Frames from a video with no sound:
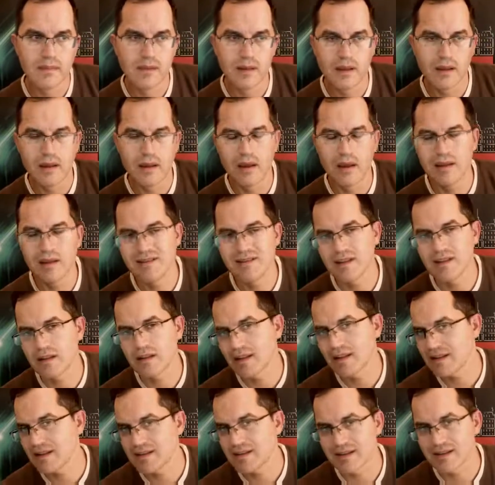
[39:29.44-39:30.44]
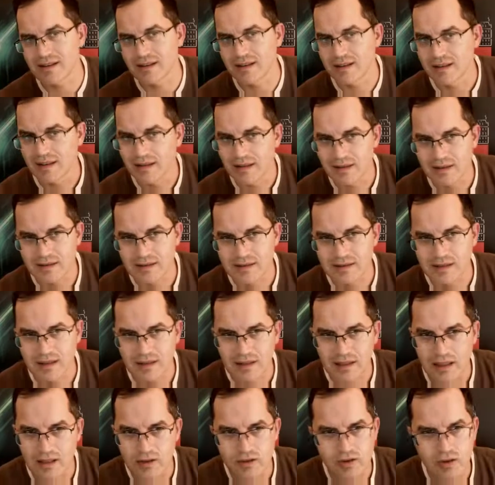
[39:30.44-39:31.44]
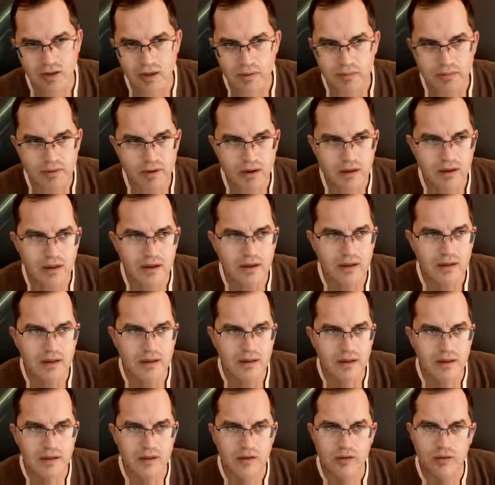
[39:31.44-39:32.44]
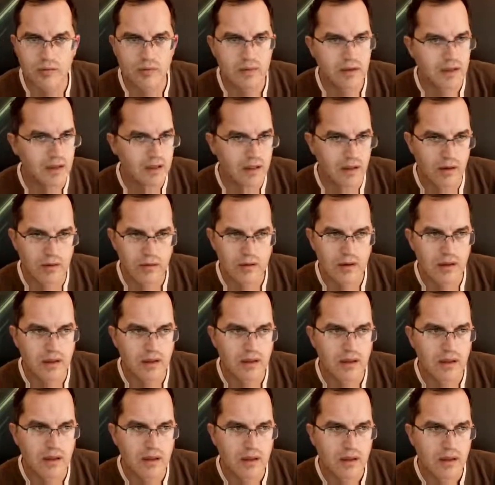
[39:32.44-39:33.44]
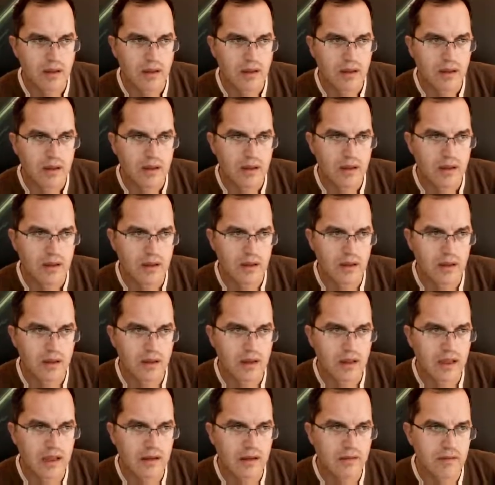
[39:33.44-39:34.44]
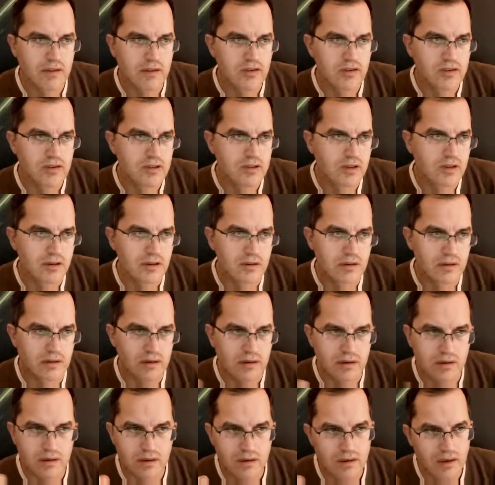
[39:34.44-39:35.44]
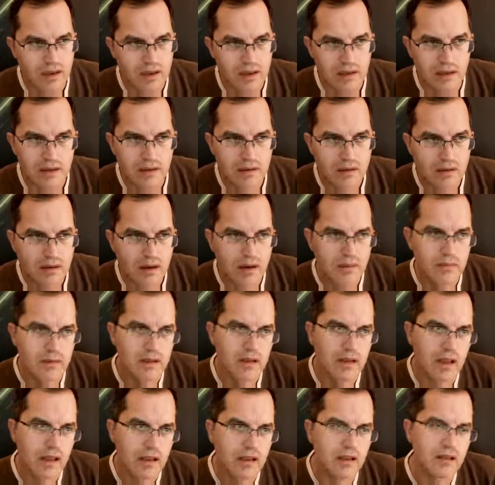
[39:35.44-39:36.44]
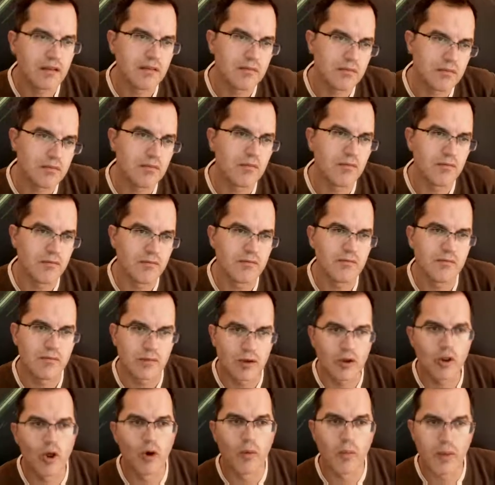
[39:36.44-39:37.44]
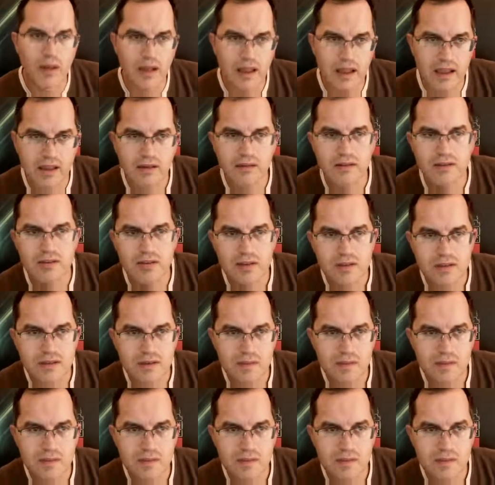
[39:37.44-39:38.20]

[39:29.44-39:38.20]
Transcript: It's not necessary that it's attached to the product. It could be in local language or in any global languages.